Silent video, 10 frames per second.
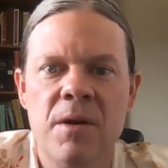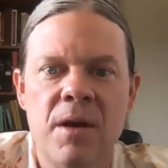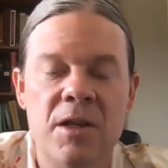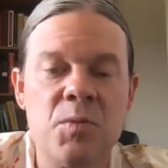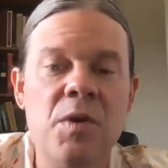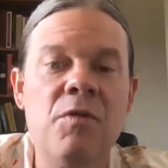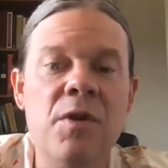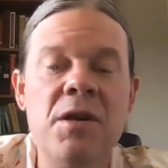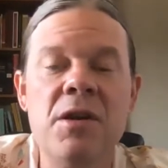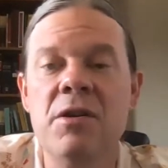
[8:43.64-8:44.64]
as we
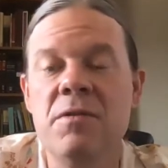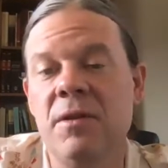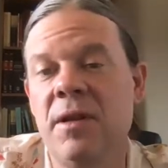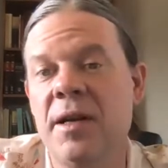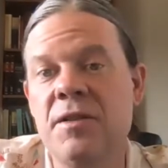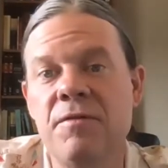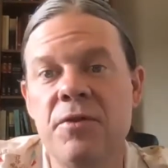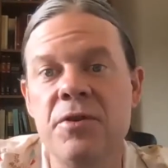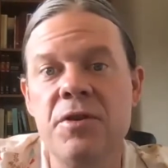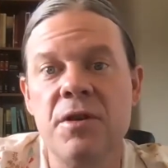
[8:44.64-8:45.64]
read here in the last
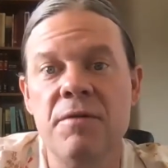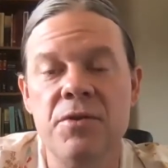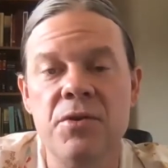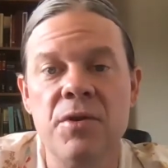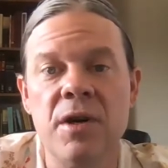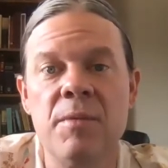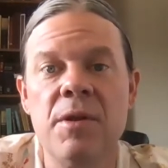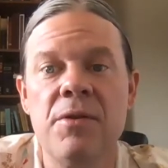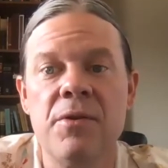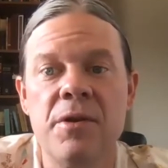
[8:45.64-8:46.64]
verse of Deuteronomy
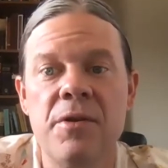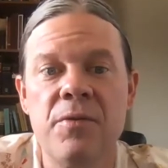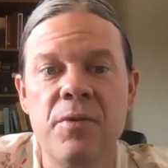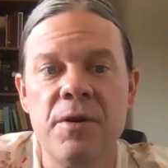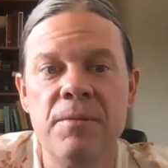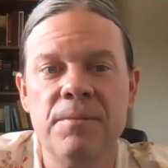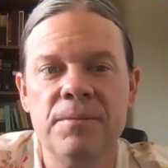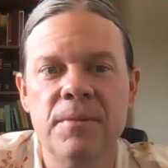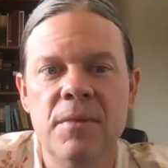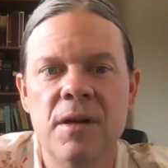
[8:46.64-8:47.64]
33.
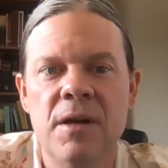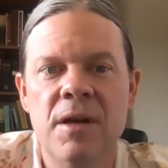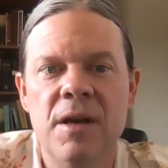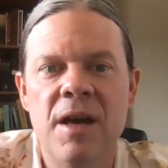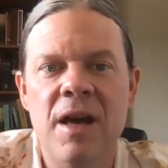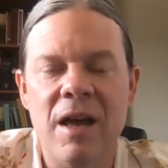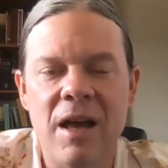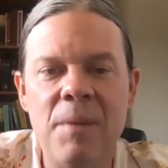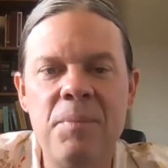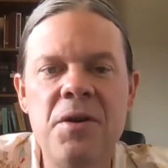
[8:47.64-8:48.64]

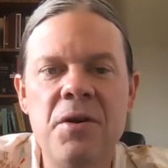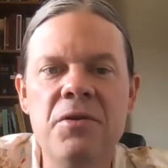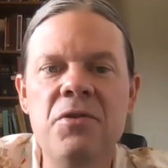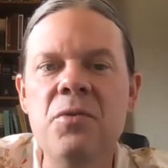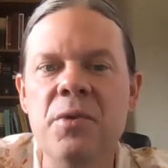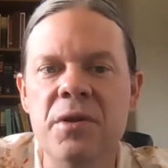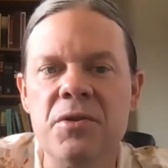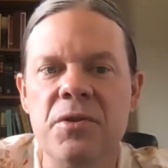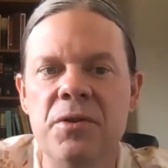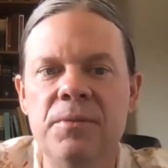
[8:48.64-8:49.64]
Happy are you,
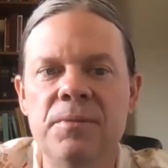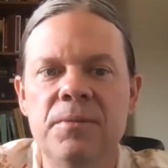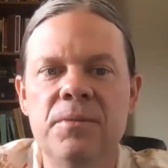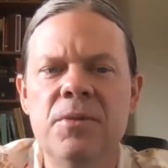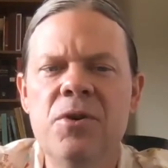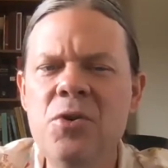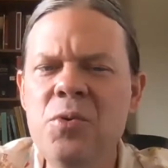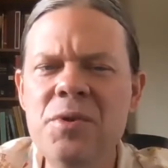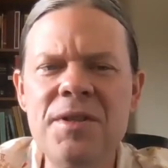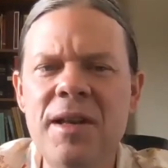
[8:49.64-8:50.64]
Israel, who
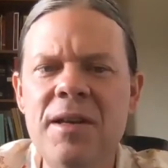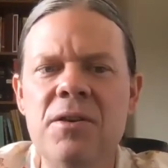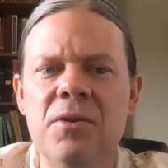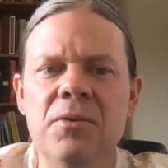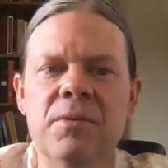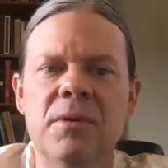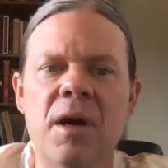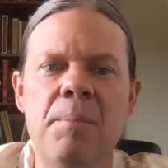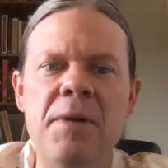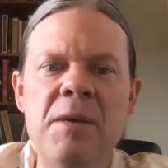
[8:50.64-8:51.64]
is like you, a
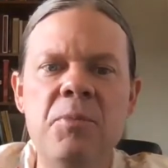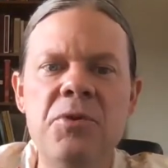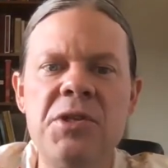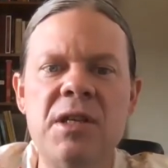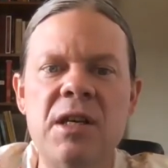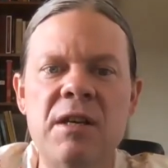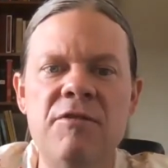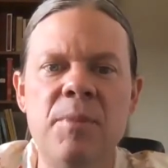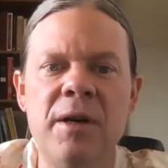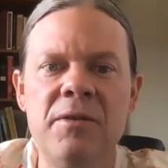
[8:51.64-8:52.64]
people
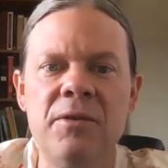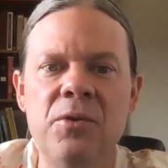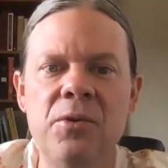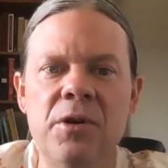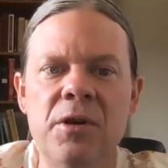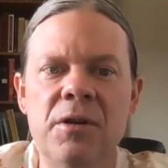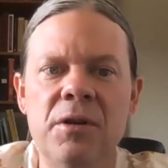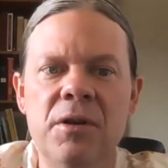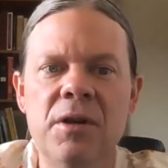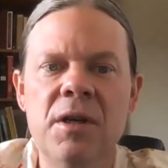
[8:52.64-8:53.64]
saved by the Lord.
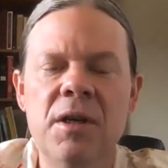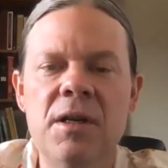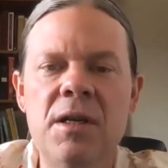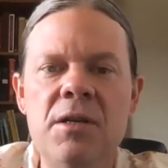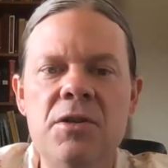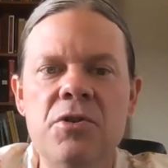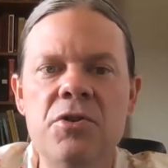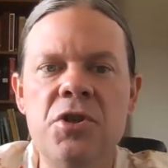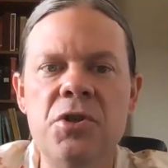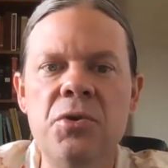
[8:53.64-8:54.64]
He is your
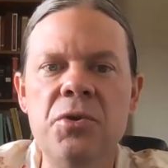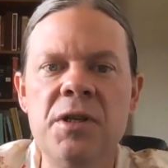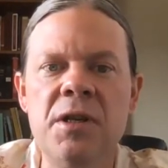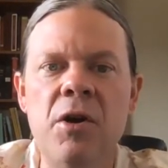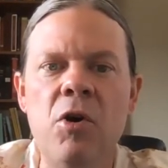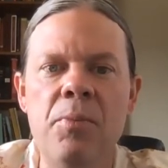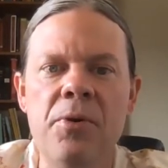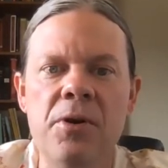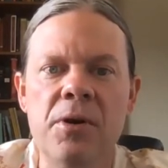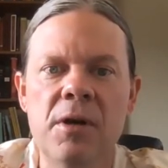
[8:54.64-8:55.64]
shield and
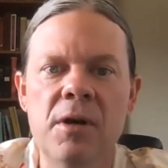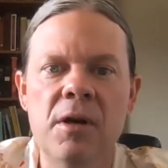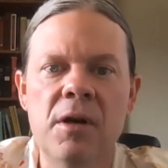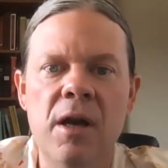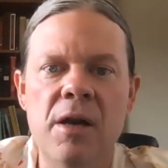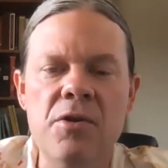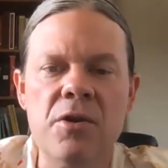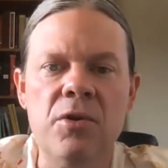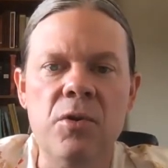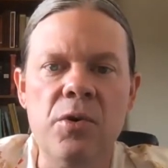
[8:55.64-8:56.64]
helper, and your
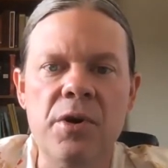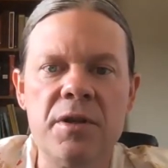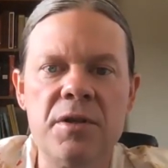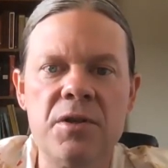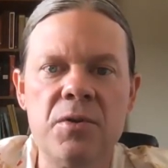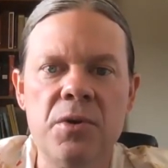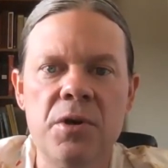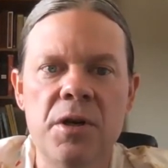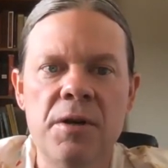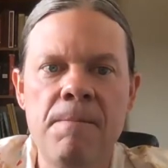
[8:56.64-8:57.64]
glorious sword.